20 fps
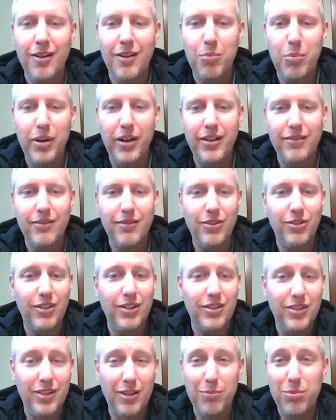But you're going
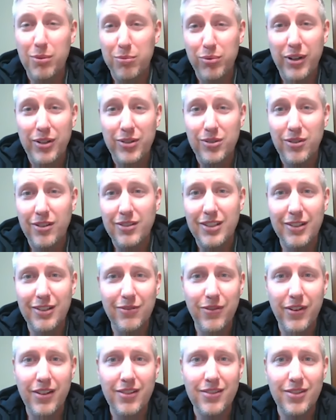to see him put pressure on
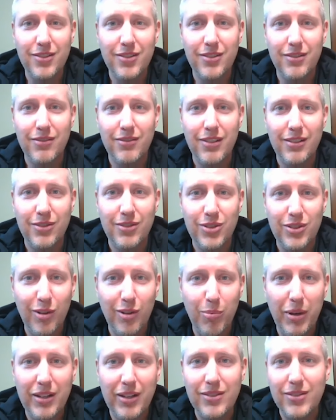defense and steal
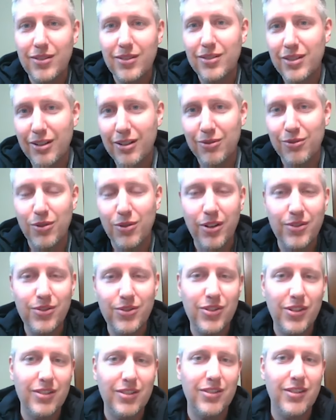bases, hit and
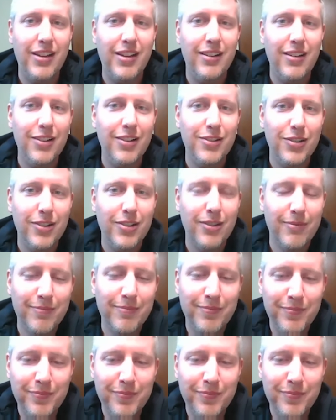runs, things of that nature.